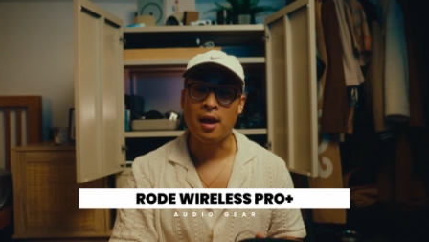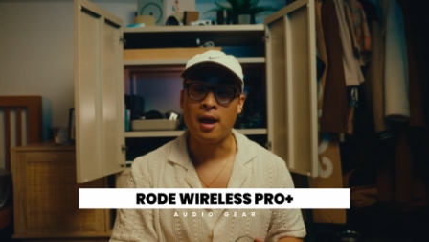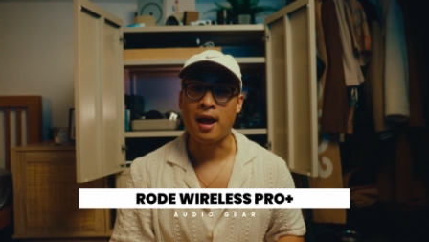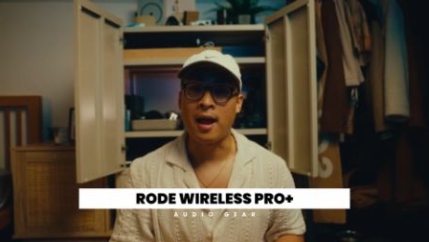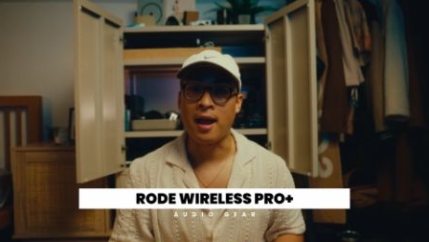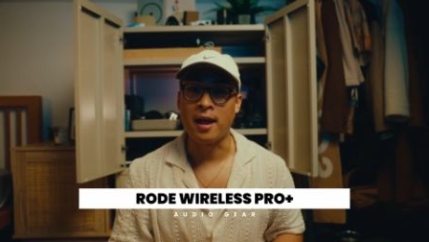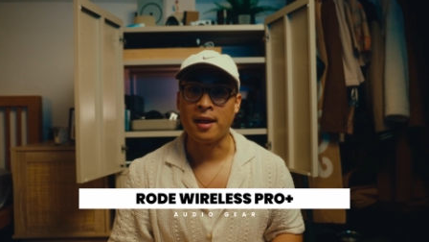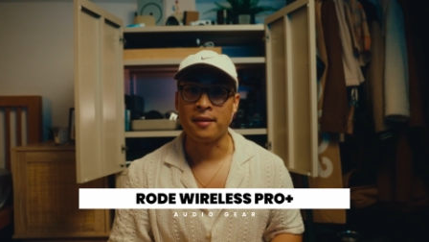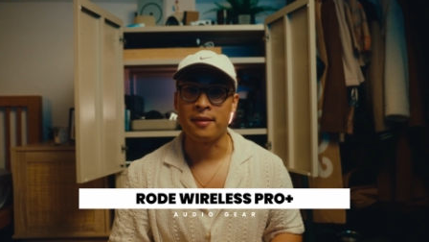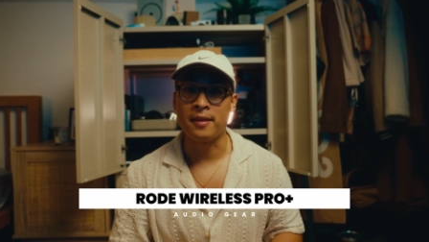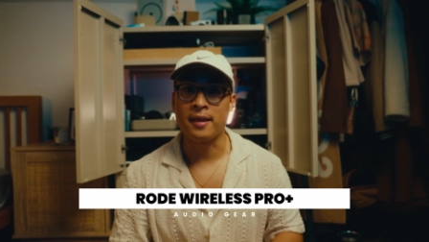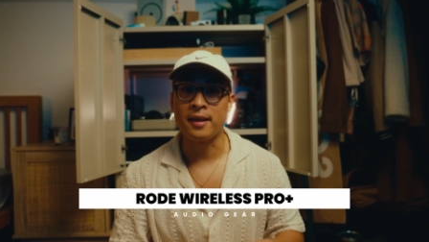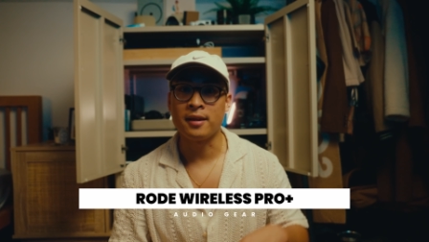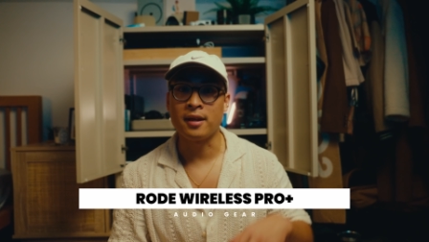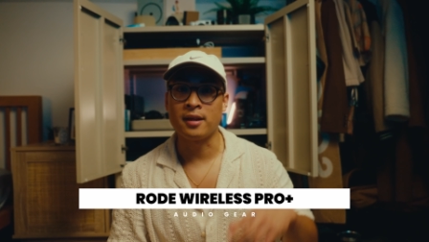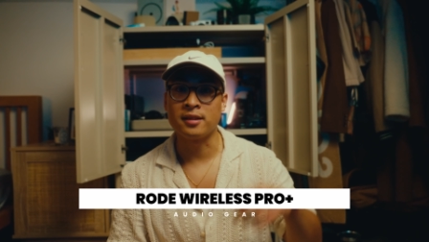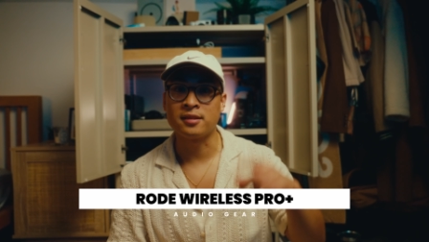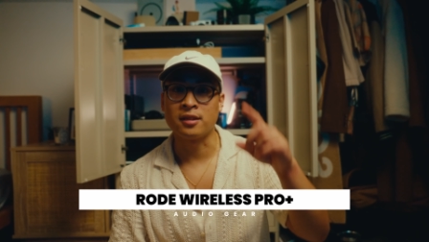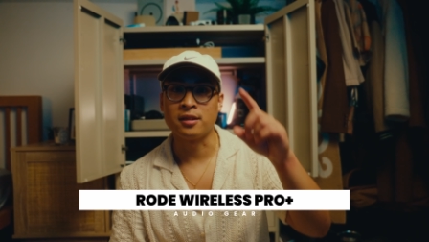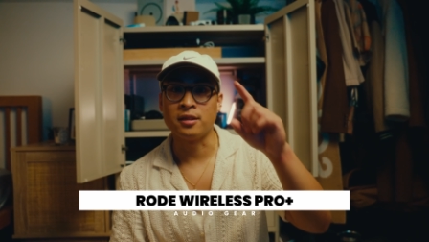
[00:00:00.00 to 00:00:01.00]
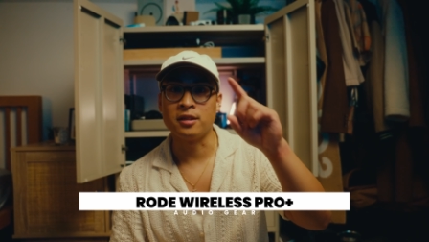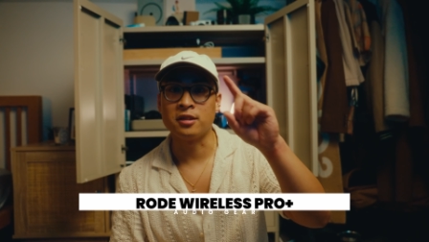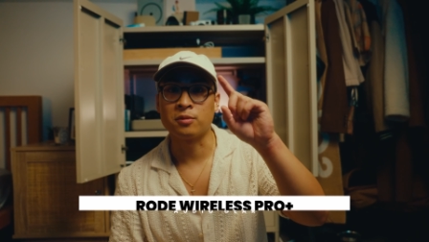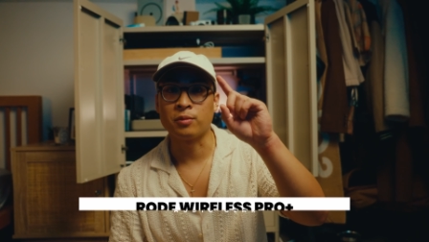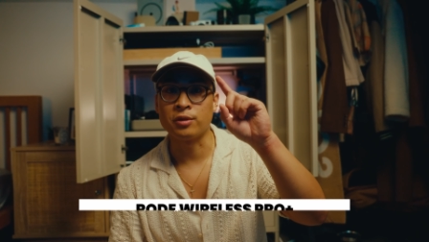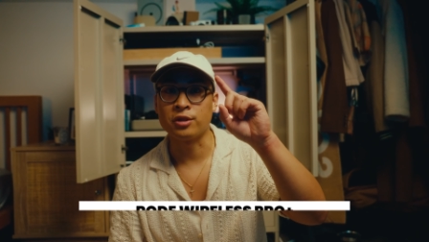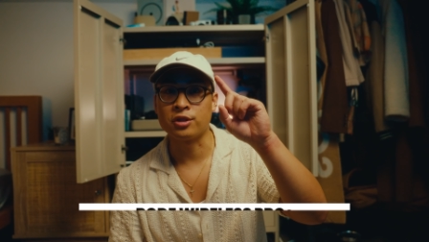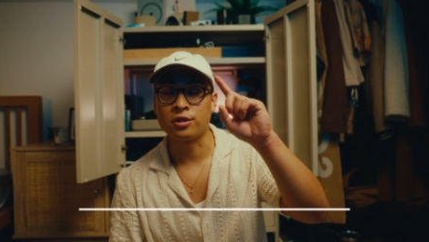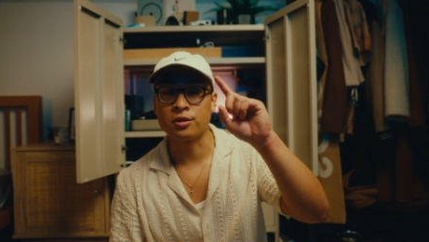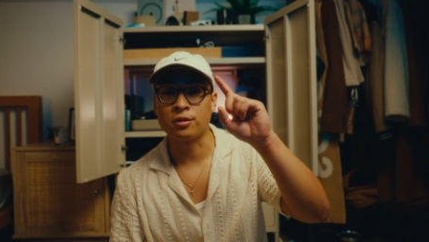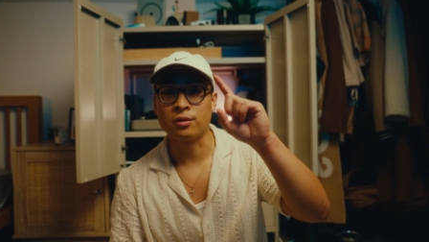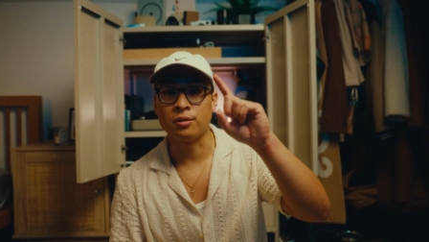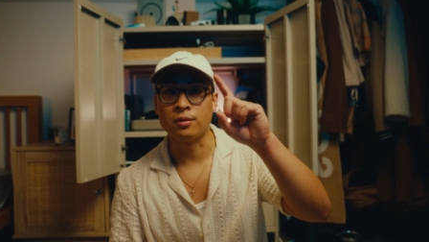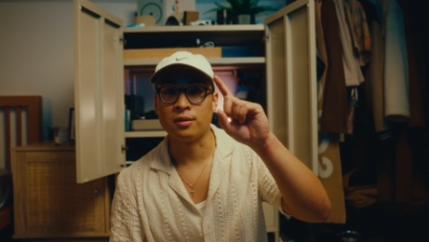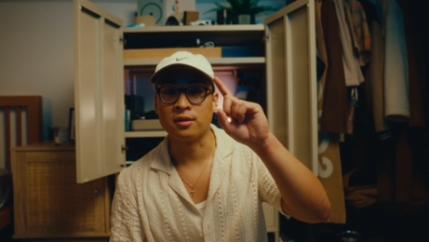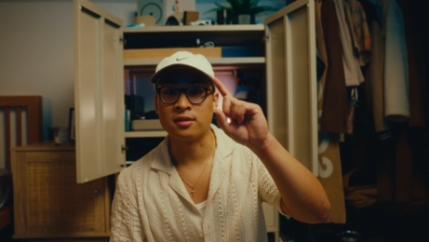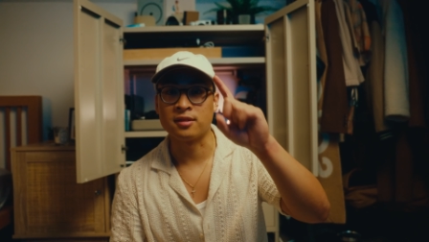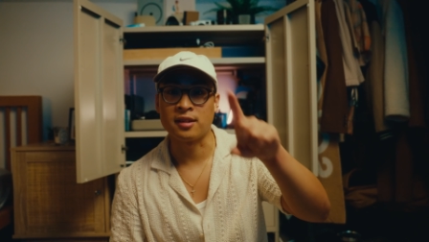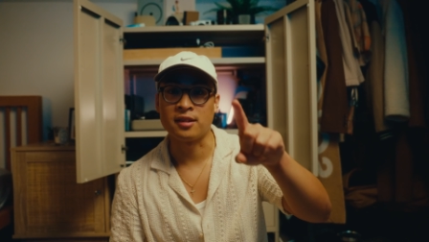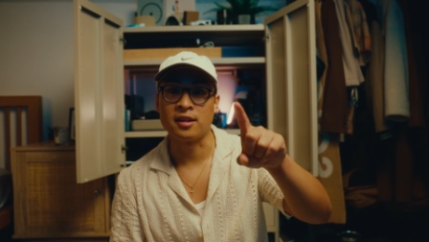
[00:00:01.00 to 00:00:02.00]
and then I suddenly switched to
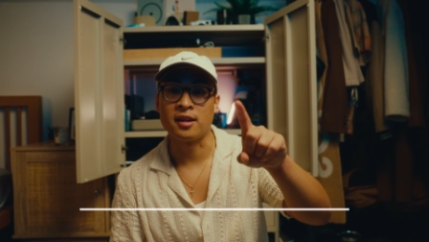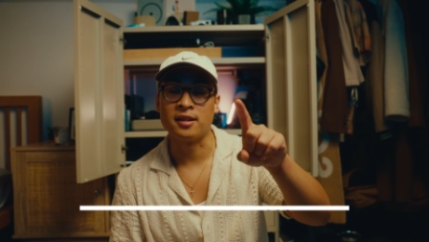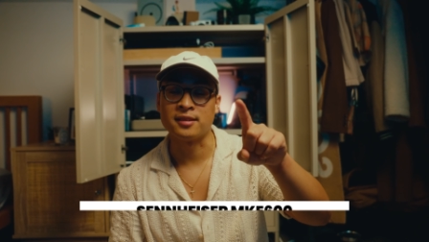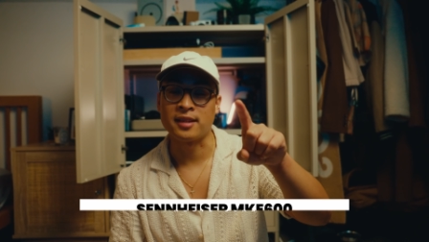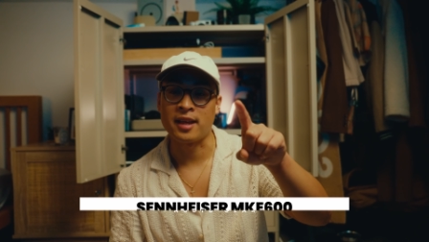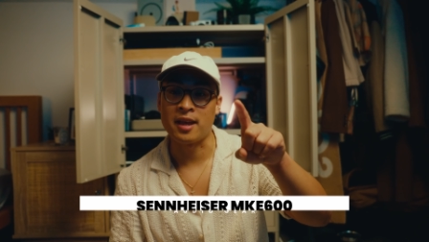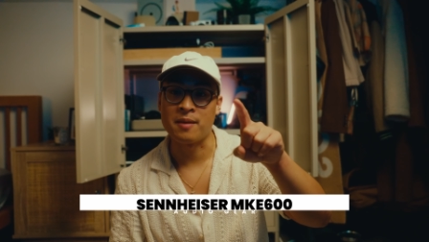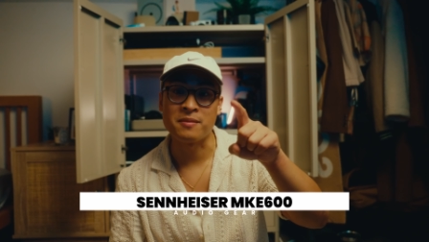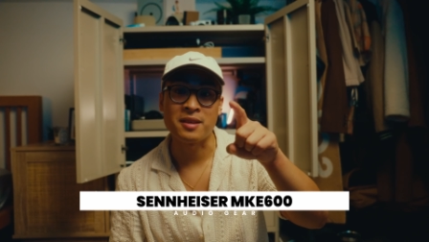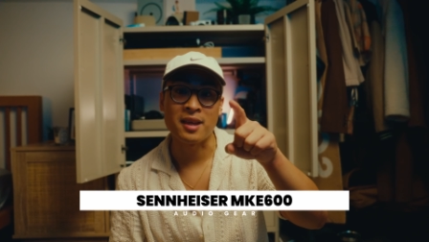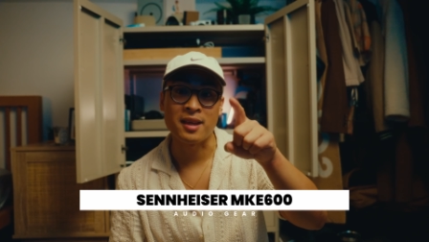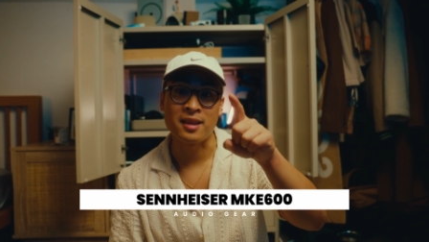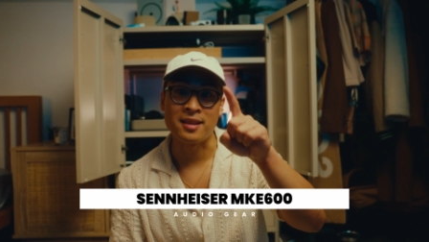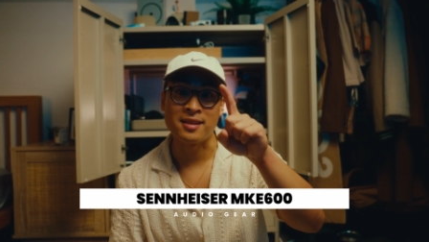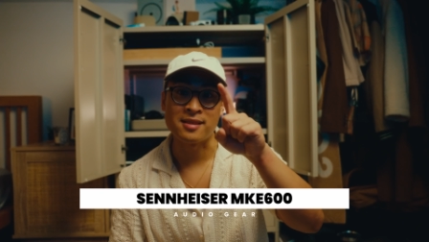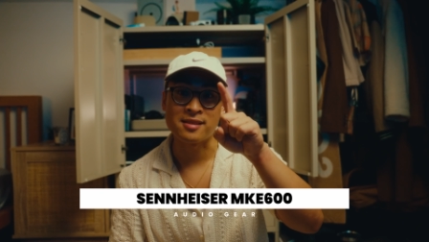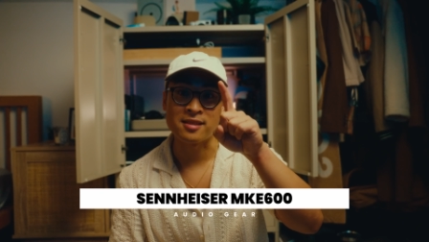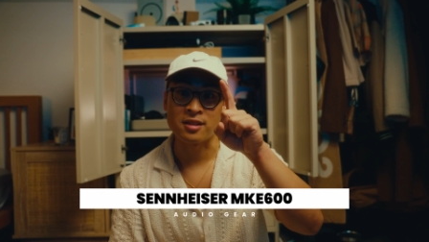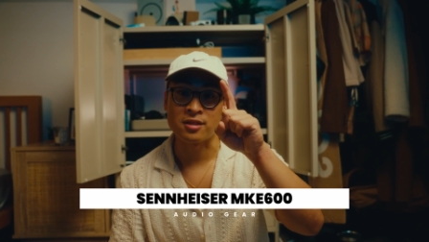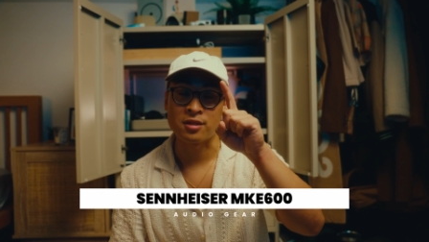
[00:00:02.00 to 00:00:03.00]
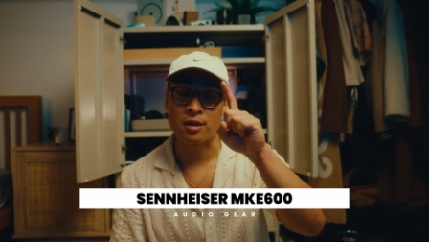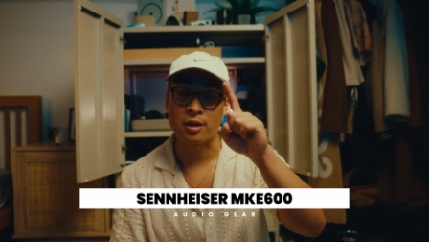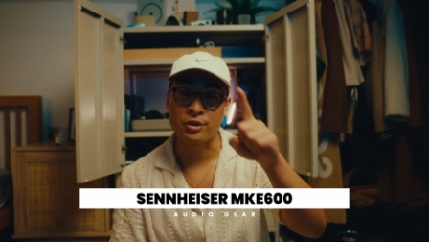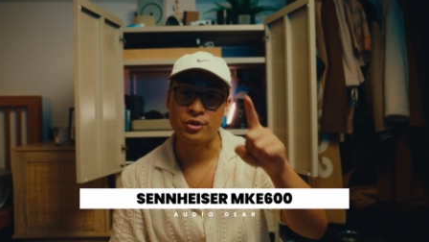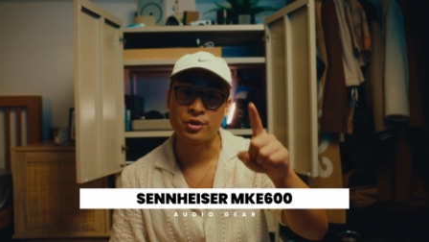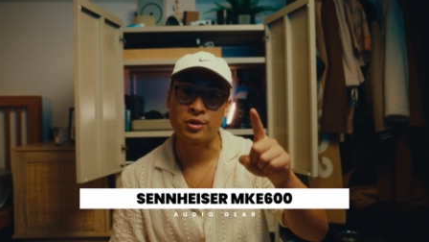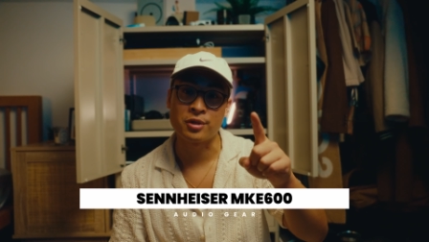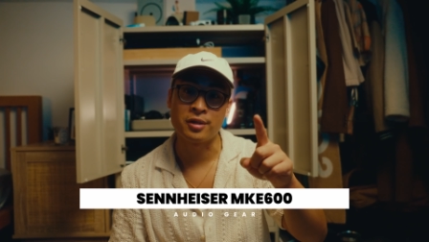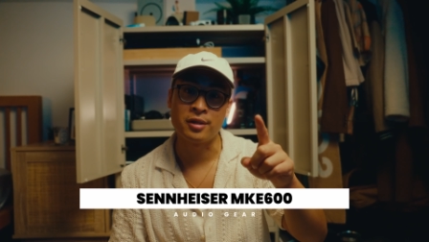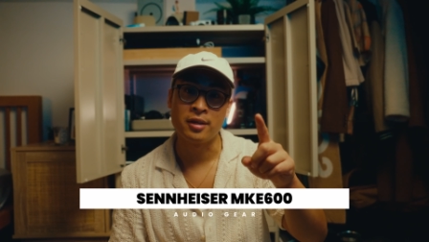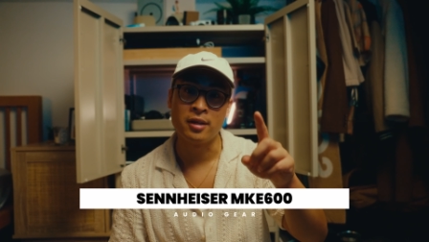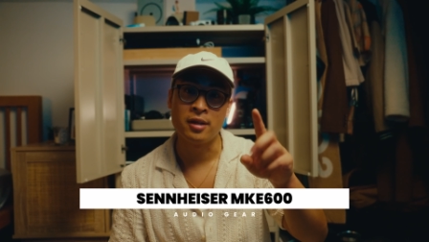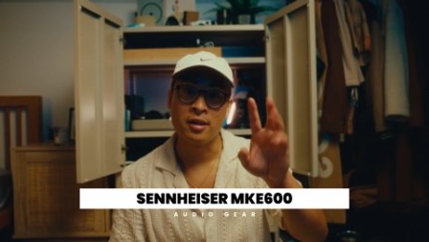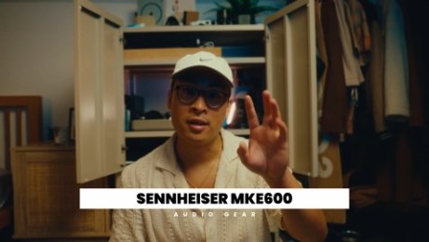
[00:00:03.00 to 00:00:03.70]
the Sennheiser MKE 600.